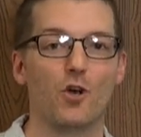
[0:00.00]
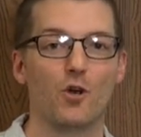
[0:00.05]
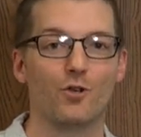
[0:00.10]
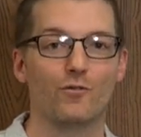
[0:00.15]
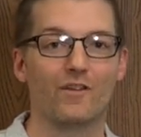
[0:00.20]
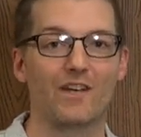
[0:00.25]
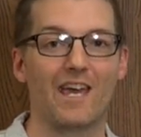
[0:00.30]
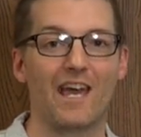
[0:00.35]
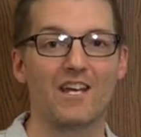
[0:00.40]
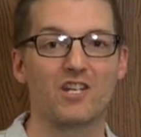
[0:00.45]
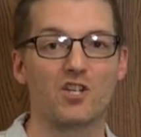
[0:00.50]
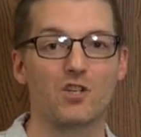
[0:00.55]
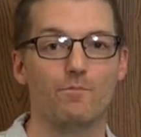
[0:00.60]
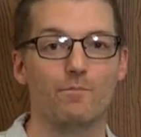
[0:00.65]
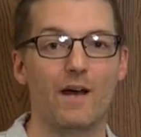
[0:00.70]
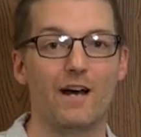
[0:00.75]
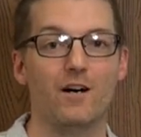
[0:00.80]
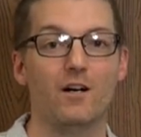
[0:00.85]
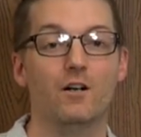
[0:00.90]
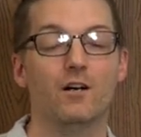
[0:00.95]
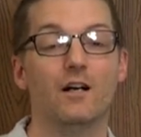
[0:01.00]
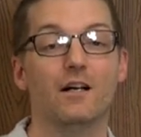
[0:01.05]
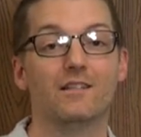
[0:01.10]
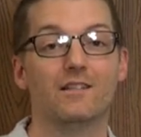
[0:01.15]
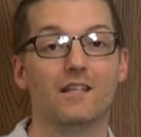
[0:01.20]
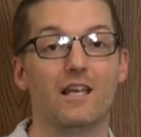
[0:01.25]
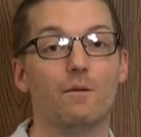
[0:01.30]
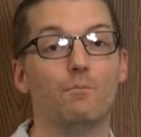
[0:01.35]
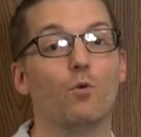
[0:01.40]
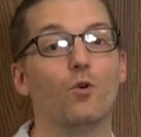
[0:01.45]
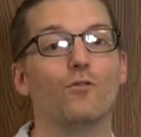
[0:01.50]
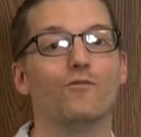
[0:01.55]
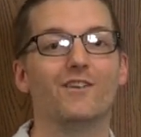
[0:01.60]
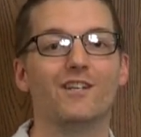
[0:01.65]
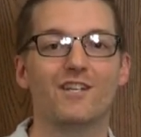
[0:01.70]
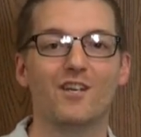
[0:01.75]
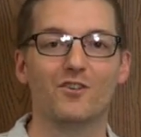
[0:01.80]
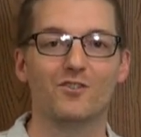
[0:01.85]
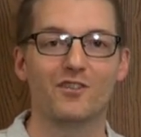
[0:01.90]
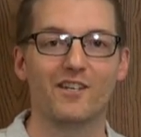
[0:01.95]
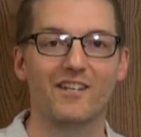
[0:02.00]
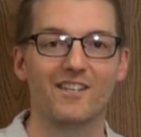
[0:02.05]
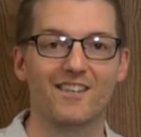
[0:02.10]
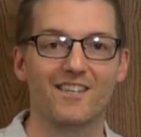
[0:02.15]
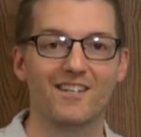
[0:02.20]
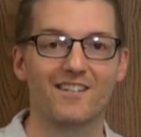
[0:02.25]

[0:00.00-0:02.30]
notification bell to get more videos like